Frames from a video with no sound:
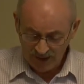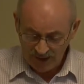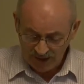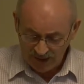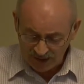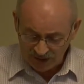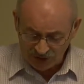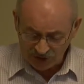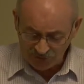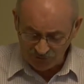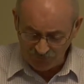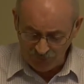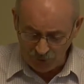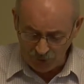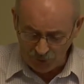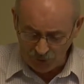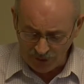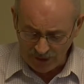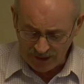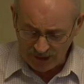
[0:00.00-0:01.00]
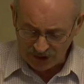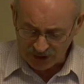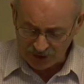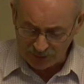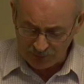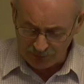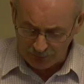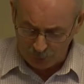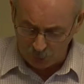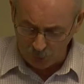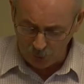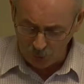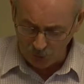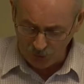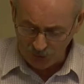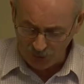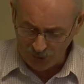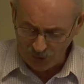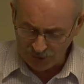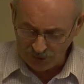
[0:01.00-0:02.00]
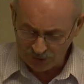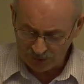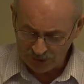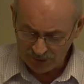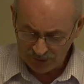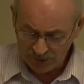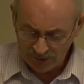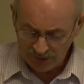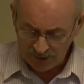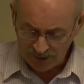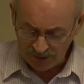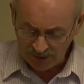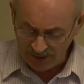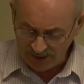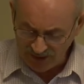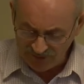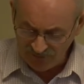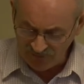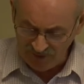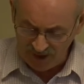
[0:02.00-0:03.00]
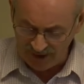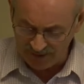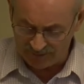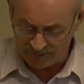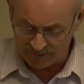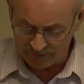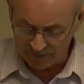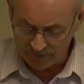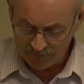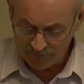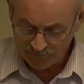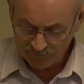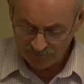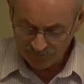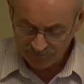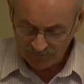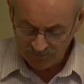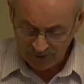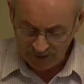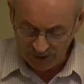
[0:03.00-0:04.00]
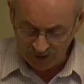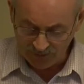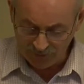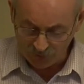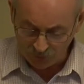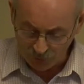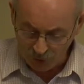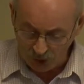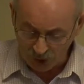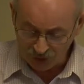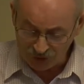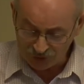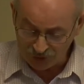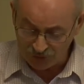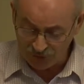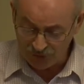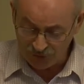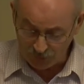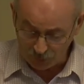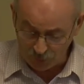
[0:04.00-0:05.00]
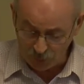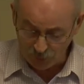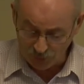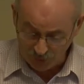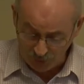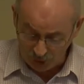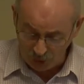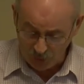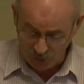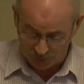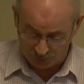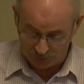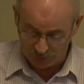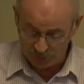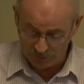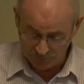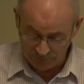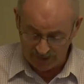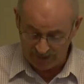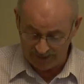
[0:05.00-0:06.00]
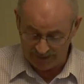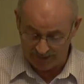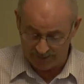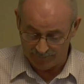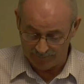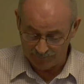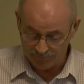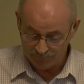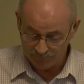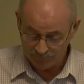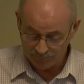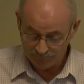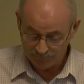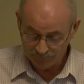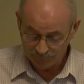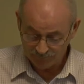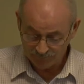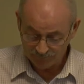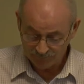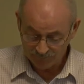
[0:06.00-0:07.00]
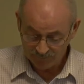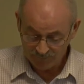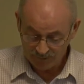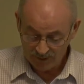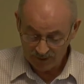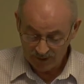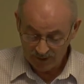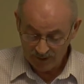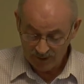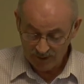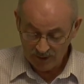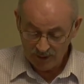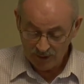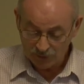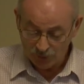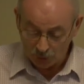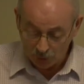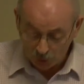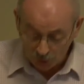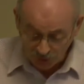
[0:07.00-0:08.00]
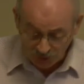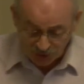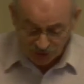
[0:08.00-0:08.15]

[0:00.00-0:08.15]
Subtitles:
His fury is poured out like fire, and the rocks are thrown down by him. The Lord